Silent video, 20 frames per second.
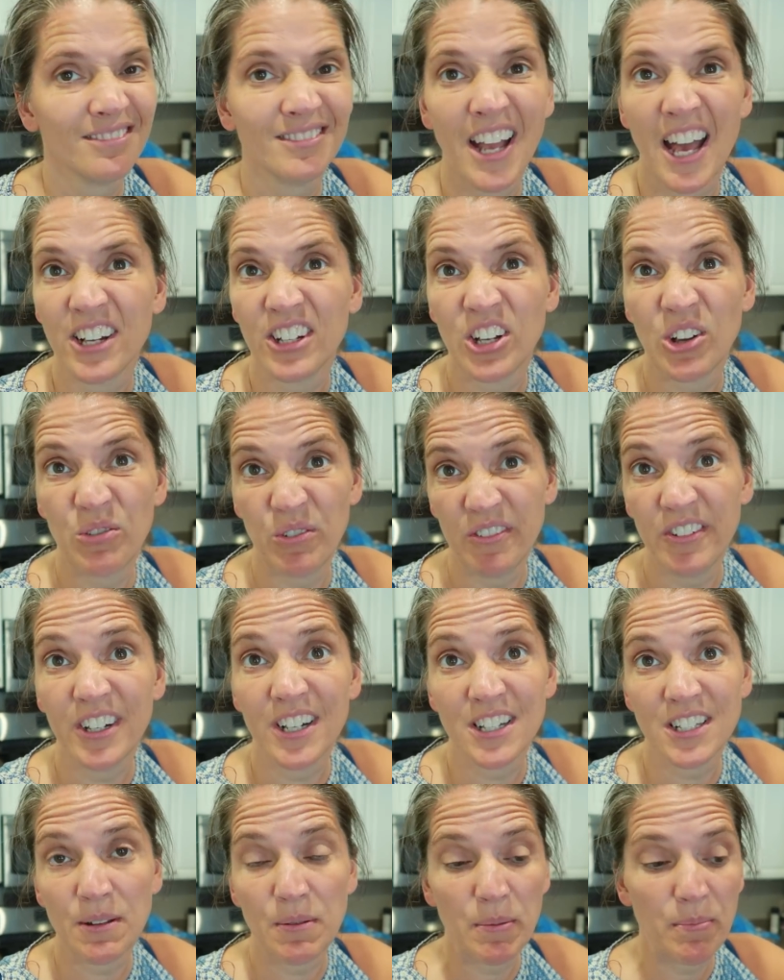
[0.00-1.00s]
I don't know,
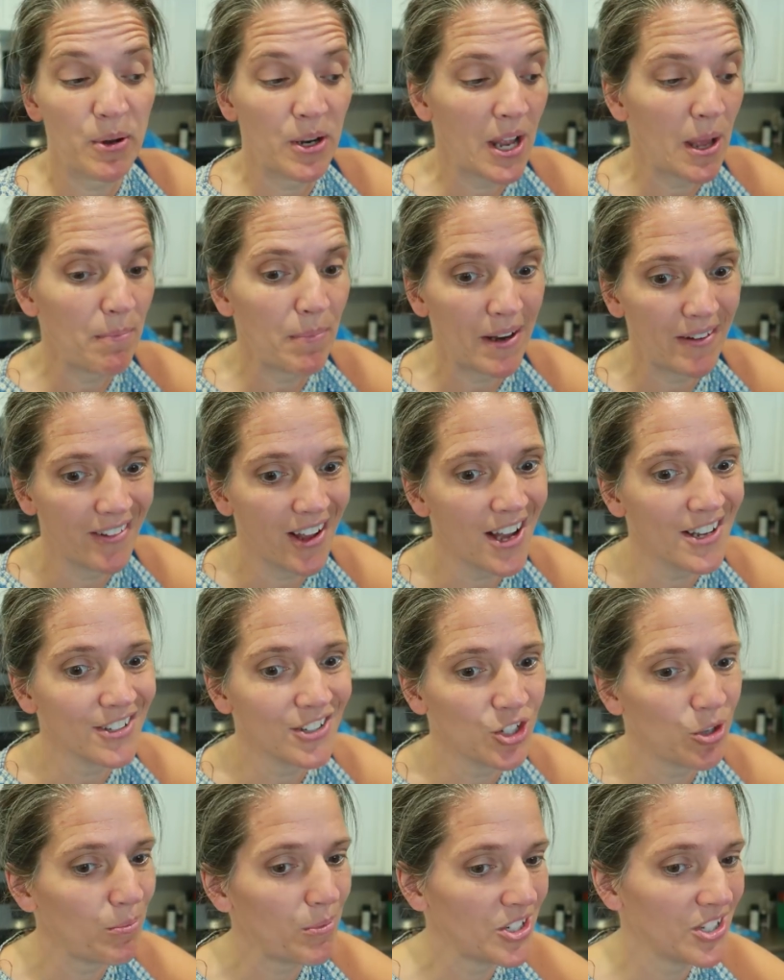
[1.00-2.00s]
figure out something to put on, but I've got
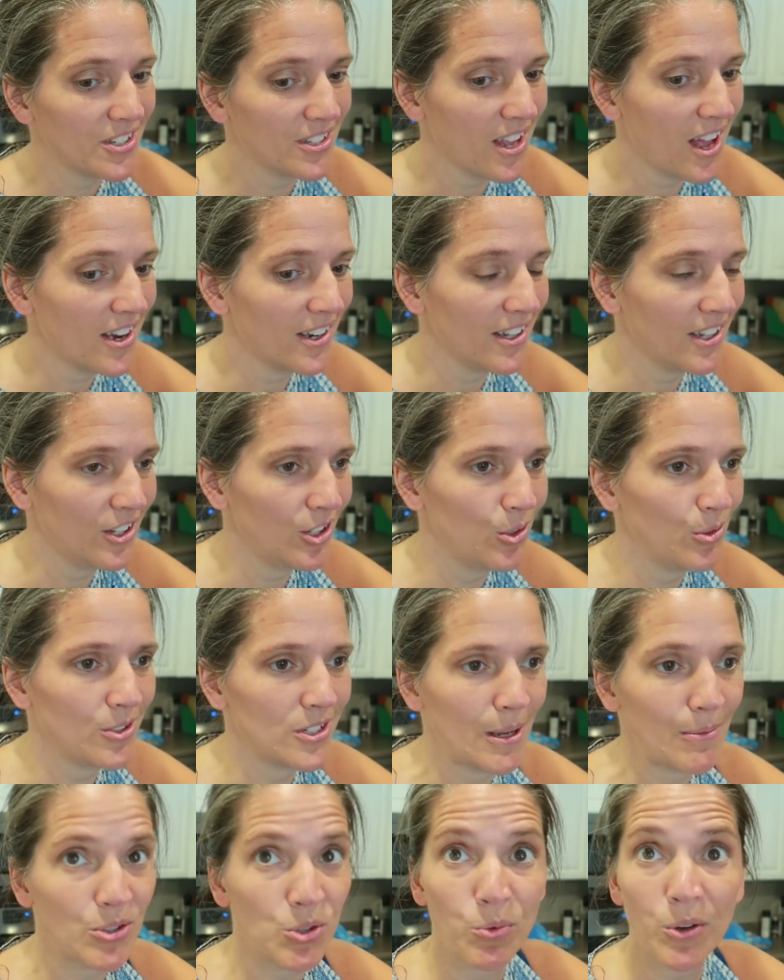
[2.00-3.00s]
so much it's got to get used up.